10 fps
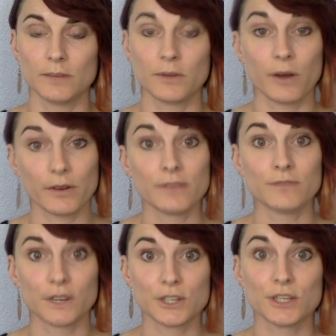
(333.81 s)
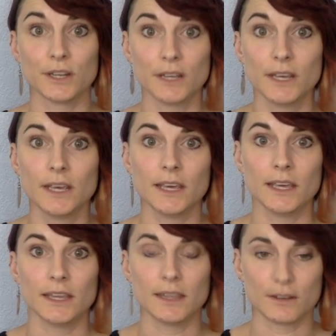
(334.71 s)
go out and function
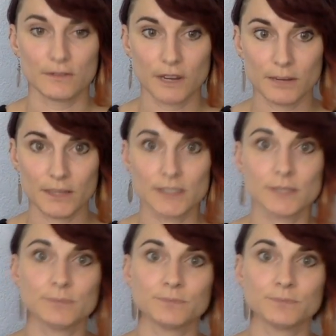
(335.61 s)
in their environment.